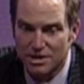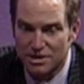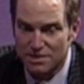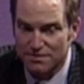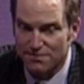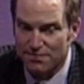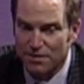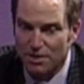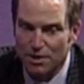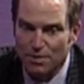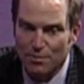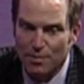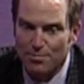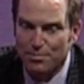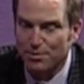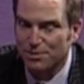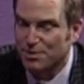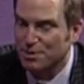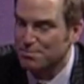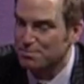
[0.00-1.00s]
follow up
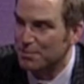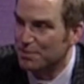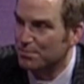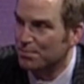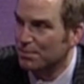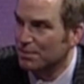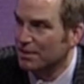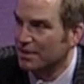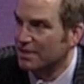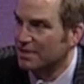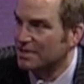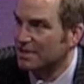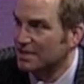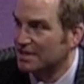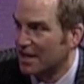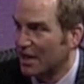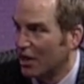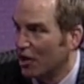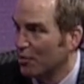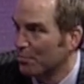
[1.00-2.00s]
with these people and
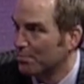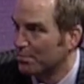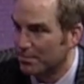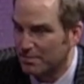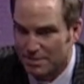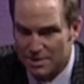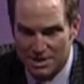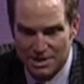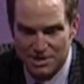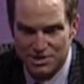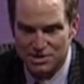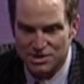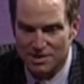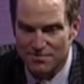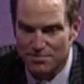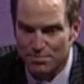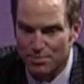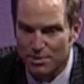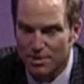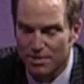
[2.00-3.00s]
to help each and
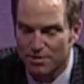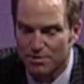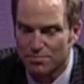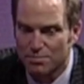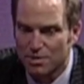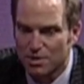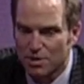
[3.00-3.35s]
every one of them.